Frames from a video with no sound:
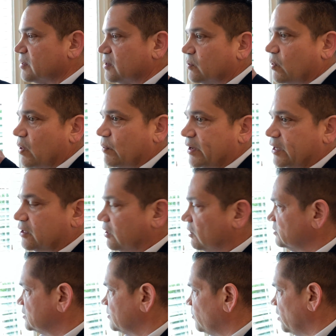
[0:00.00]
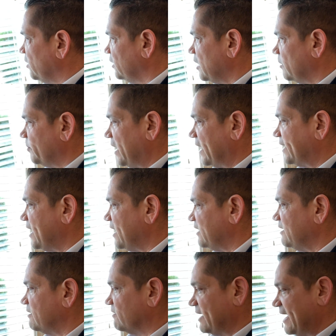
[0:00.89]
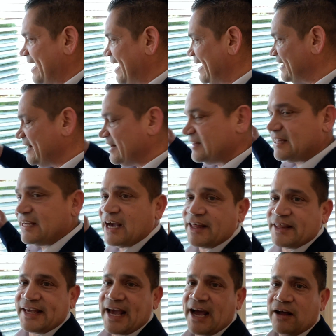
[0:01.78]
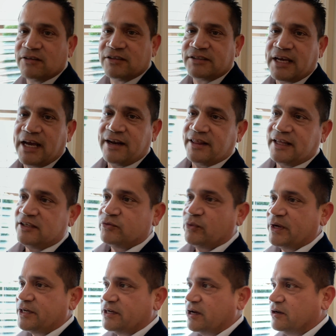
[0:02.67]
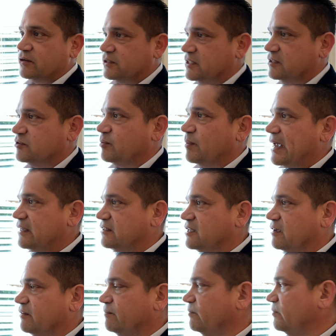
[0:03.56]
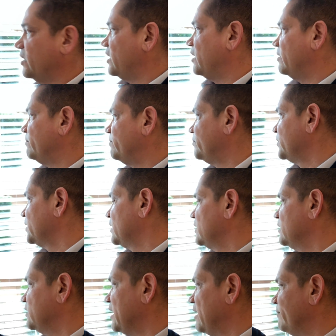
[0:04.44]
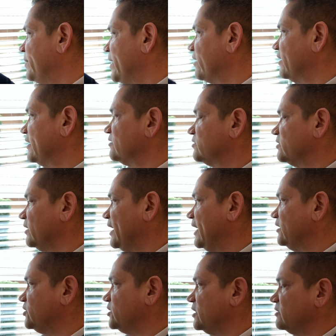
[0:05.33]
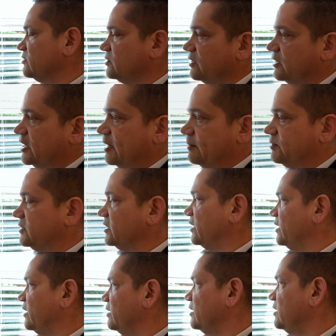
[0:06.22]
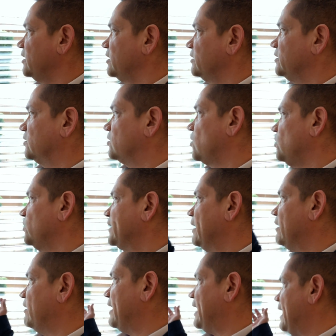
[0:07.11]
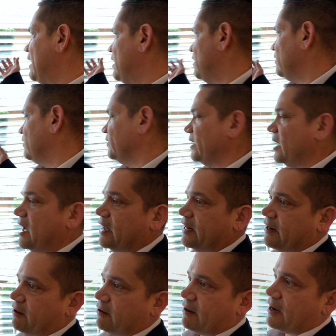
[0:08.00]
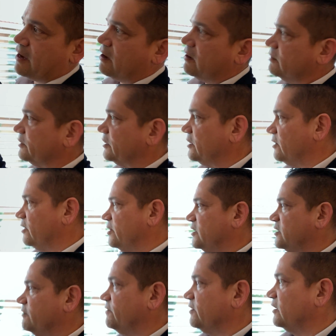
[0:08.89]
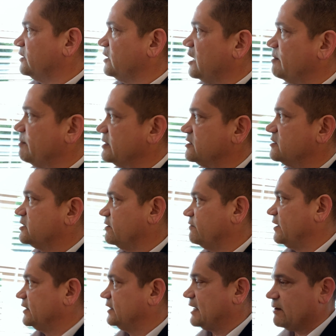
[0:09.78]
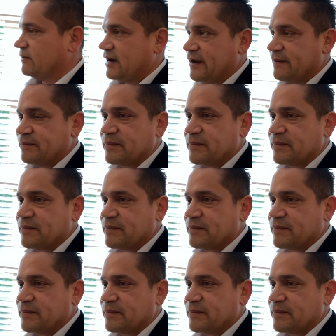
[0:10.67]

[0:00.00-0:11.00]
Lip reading: when we close them all up, I can't hear anything on the outside on these windows. This makes it, you got better insulation, so it keeps the cold air out, the hot air out, in the different climates and stuff like that, right?